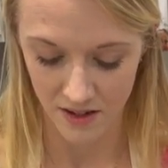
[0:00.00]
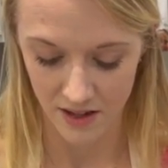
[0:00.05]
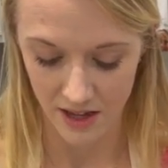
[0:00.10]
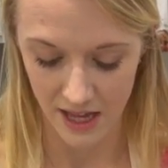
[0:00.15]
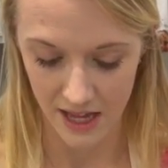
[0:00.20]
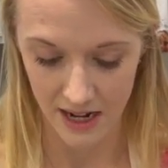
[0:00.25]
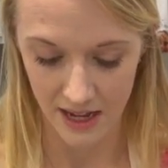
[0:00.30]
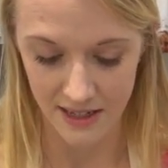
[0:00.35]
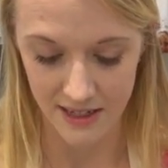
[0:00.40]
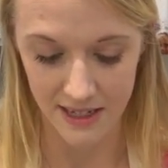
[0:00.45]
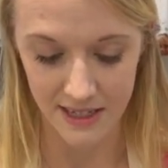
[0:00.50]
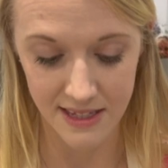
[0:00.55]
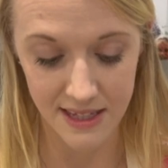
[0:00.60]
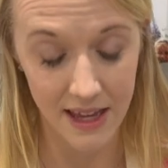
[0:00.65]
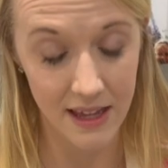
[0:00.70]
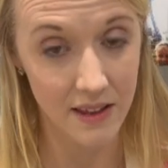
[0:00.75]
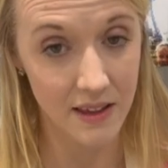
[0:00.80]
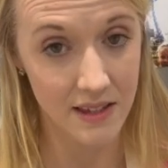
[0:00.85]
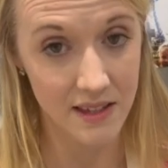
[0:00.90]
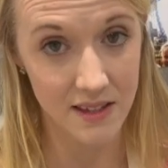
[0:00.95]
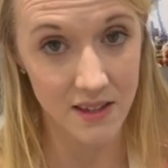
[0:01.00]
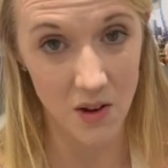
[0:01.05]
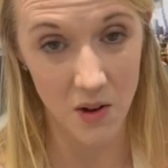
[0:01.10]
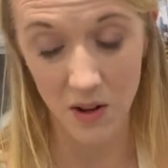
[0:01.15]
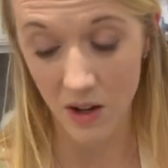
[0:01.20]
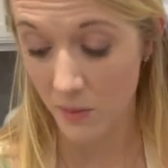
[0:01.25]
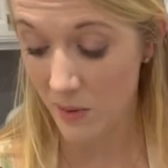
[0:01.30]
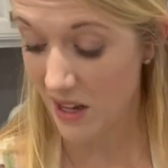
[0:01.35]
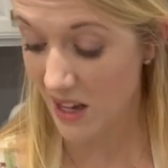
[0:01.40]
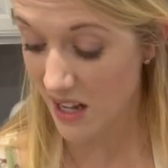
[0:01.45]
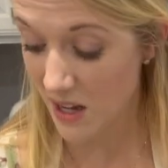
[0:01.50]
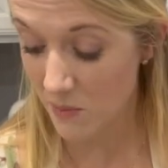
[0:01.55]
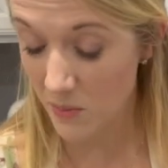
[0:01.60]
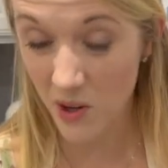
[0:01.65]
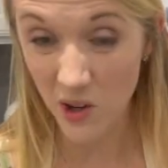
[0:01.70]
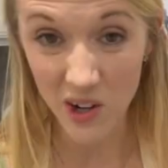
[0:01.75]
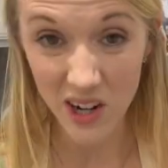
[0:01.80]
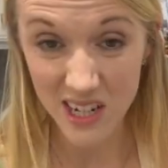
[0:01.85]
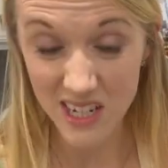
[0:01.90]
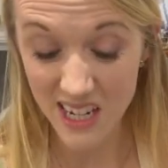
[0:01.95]
And as I said, this is all going to be kind of
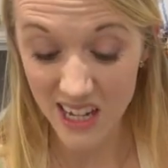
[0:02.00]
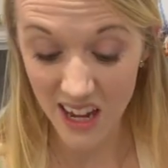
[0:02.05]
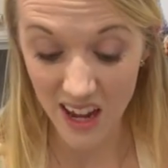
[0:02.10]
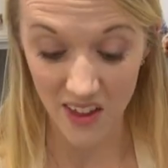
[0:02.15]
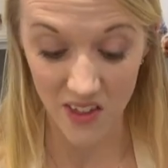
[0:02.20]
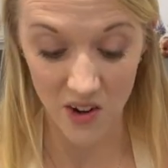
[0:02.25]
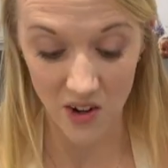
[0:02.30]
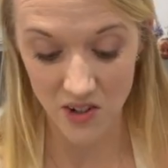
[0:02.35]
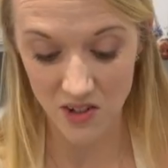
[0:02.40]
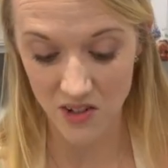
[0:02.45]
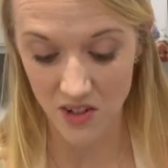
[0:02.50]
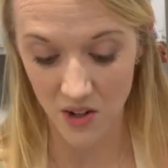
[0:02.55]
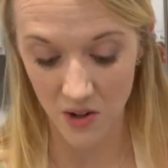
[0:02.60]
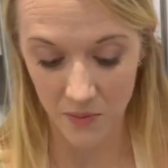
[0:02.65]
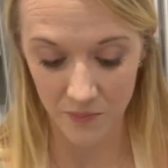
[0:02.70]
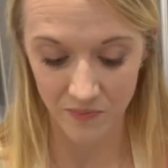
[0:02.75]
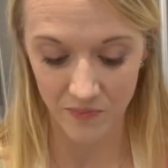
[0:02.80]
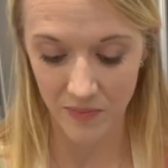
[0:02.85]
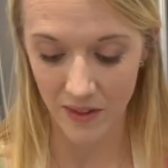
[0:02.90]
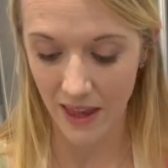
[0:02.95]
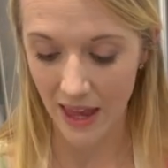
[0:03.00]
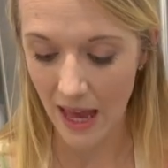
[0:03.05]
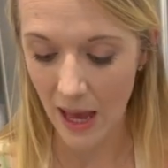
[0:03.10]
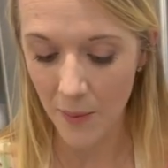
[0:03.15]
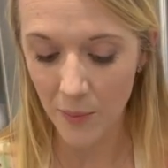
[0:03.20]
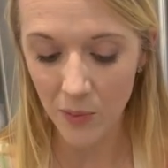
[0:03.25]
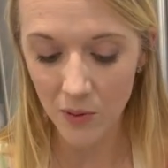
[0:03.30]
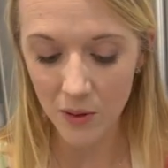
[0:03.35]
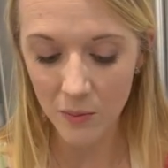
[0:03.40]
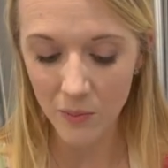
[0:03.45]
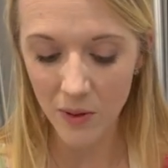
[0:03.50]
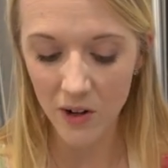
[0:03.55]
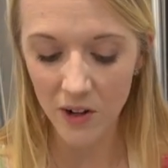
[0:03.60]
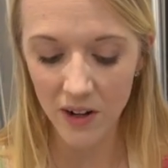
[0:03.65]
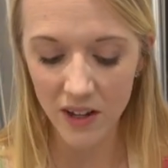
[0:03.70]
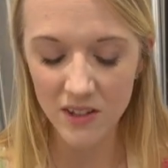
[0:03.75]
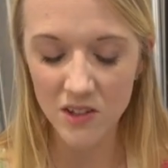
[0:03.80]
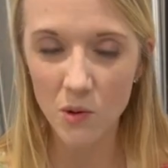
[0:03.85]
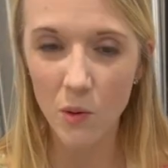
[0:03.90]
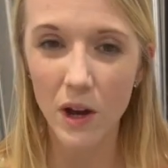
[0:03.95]
pureed together. So apple and
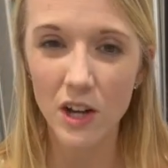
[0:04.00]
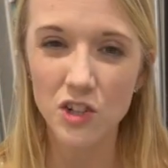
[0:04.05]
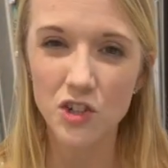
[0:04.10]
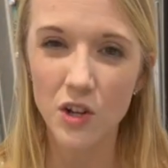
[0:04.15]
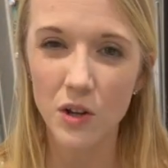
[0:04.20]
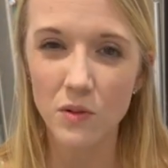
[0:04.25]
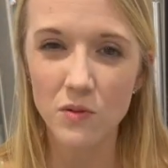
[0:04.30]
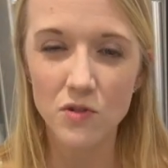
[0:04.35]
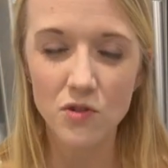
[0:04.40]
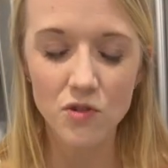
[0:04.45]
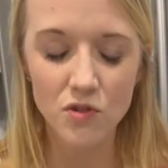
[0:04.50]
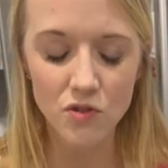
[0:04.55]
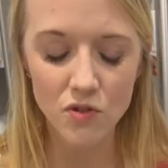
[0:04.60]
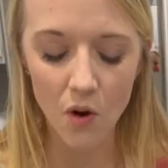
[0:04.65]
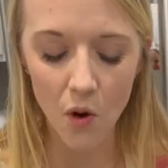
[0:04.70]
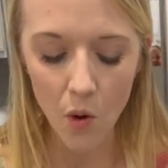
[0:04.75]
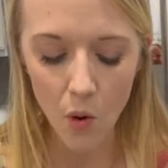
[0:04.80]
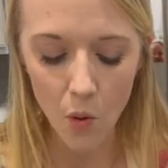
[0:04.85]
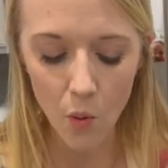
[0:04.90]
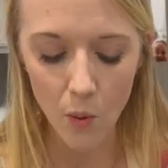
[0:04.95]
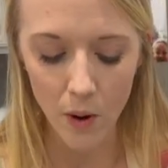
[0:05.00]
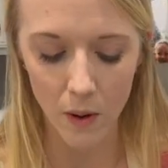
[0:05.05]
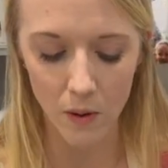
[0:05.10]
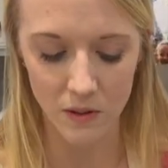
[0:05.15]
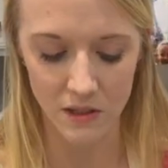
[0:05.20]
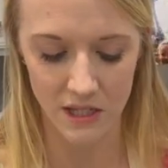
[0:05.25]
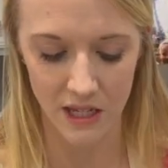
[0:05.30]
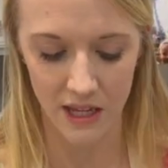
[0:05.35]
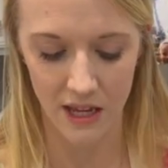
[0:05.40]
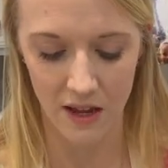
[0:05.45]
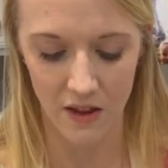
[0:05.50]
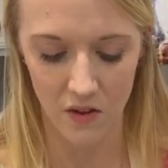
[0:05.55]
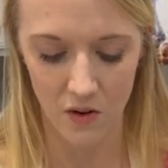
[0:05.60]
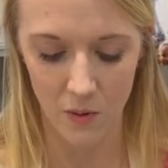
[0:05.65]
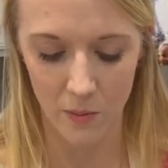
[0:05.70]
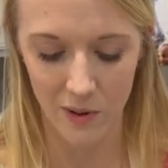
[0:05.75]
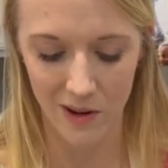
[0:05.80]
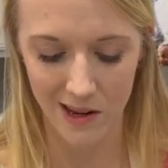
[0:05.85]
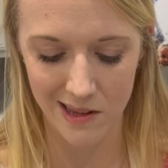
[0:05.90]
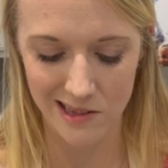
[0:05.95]
butternut squash goes so well
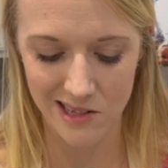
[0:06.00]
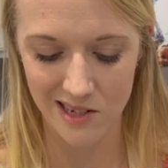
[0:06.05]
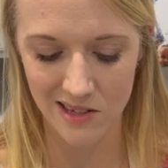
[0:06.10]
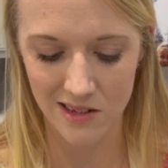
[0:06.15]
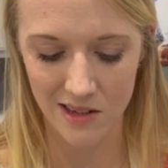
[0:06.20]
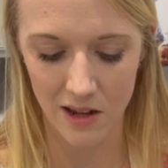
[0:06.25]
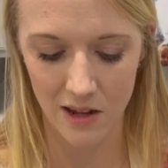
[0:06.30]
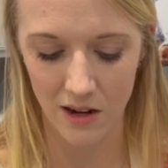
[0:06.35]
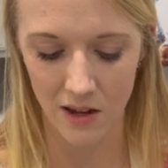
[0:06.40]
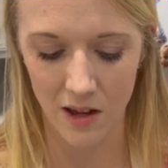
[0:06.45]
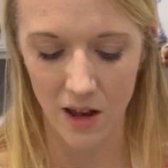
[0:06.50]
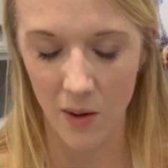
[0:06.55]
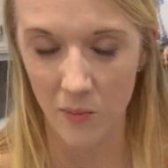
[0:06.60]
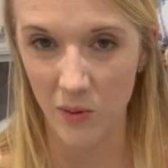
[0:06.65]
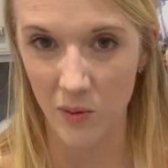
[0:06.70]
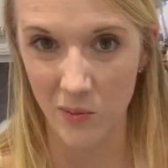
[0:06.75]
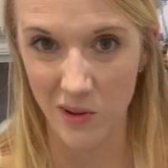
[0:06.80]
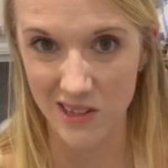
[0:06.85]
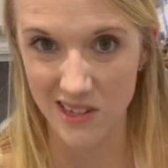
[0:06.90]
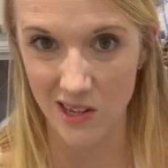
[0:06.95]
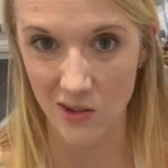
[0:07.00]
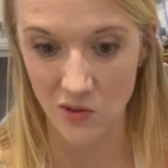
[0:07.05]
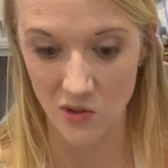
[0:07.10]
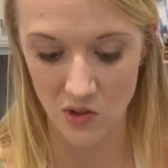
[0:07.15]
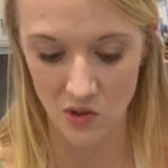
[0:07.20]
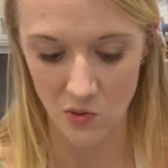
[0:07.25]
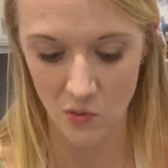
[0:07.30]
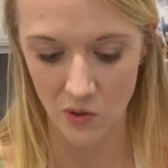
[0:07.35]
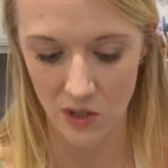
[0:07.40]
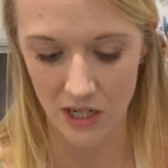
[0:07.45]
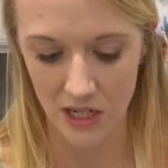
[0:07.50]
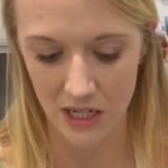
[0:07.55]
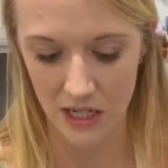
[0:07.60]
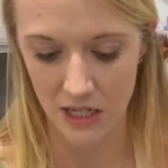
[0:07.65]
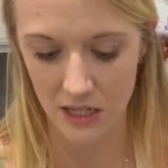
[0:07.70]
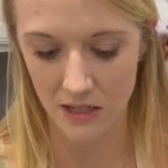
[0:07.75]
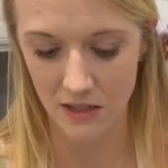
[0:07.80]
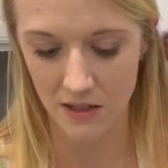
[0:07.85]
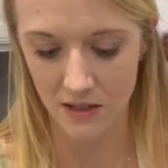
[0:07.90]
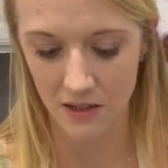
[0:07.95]
together because it just kind of complements how sweet it
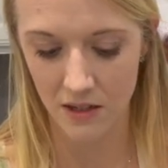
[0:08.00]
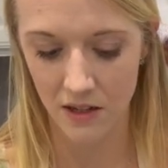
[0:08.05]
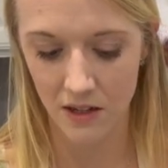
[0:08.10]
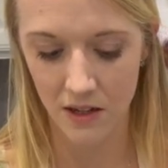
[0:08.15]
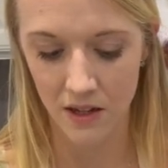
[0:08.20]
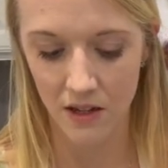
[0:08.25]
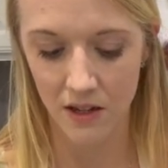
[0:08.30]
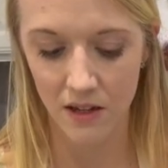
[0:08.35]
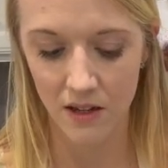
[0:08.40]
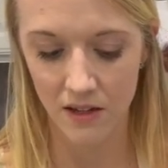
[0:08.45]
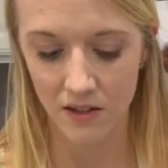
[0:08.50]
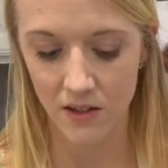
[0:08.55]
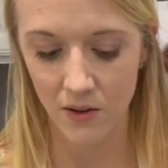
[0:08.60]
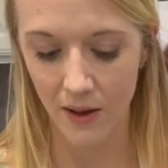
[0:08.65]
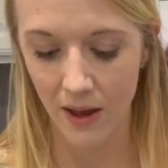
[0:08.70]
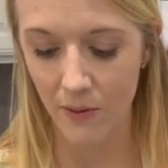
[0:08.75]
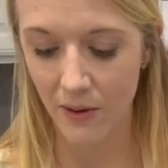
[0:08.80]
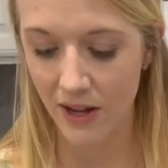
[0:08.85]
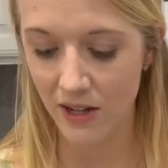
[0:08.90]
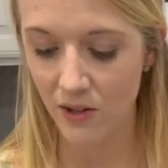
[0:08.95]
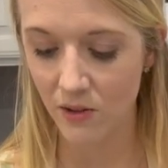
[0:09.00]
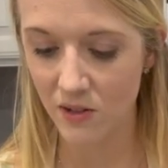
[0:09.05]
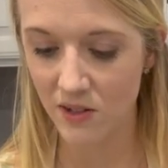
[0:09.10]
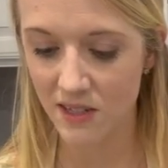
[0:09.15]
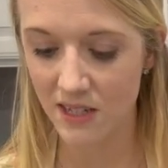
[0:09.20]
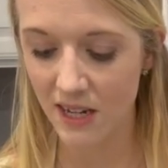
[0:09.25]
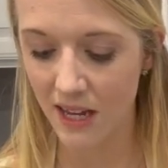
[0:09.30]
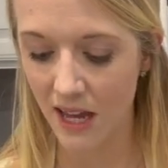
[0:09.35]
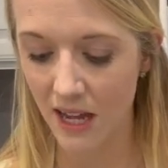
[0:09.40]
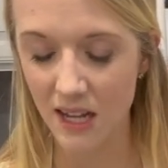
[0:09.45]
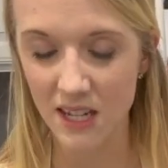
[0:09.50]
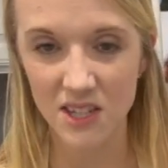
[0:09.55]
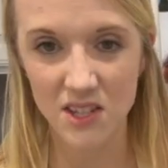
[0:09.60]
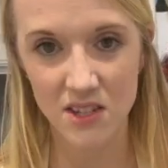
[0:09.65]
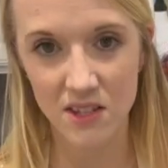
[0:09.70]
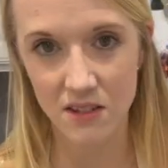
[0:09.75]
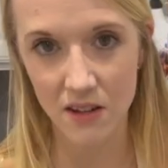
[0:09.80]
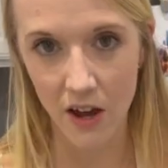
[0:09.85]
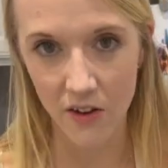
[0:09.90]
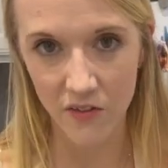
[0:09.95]
is. So how I do just to kind of
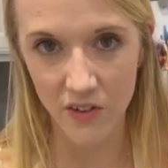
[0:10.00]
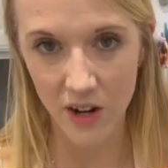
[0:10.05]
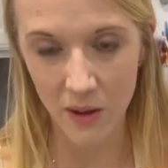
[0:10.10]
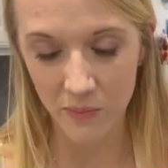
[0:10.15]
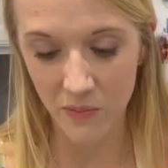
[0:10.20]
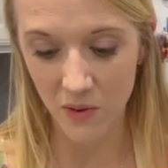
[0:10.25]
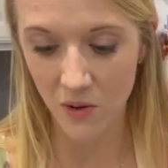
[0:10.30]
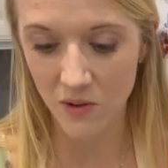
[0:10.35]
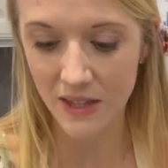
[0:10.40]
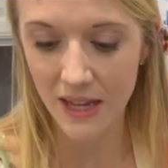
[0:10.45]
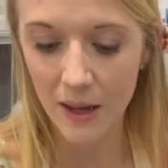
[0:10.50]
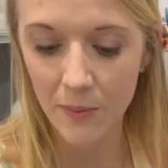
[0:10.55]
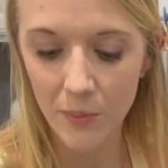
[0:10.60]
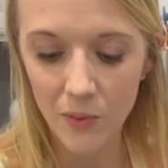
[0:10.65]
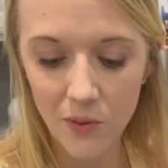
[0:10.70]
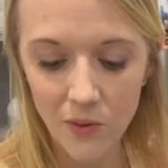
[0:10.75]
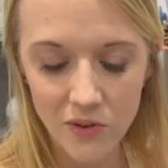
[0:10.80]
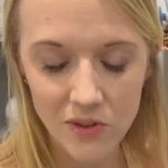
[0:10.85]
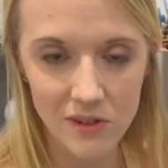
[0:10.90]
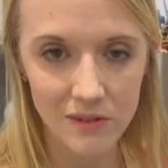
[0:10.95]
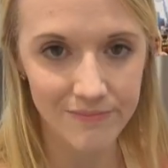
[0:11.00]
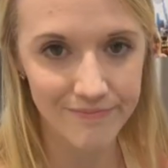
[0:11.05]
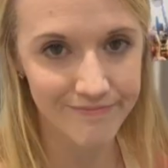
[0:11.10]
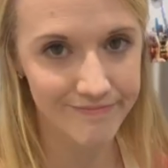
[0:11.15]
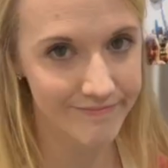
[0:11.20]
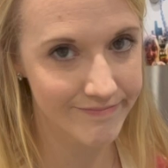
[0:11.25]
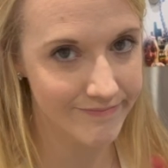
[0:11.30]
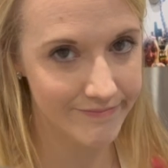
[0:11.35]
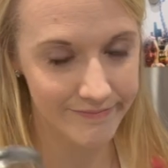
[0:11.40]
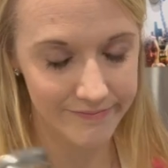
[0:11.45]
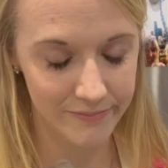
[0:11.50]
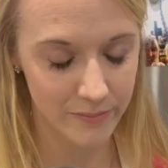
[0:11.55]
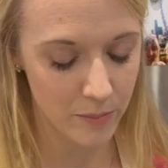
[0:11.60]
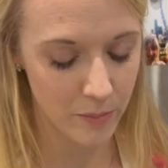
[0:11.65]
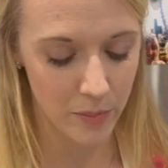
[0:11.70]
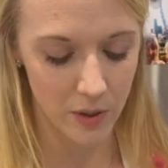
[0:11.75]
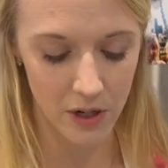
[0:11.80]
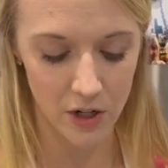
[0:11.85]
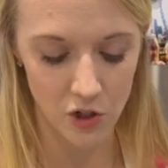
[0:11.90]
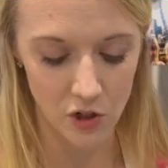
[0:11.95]
soften up those apples,
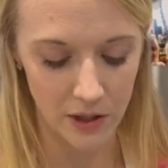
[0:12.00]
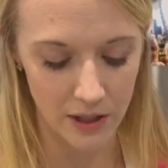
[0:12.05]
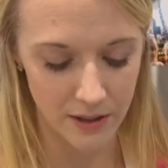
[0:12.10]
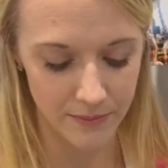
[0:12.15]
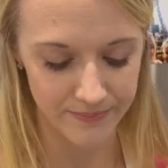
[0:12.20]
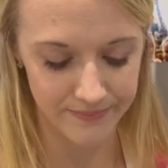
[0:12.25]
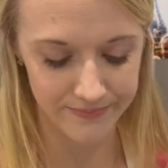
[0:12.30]
put on your lid.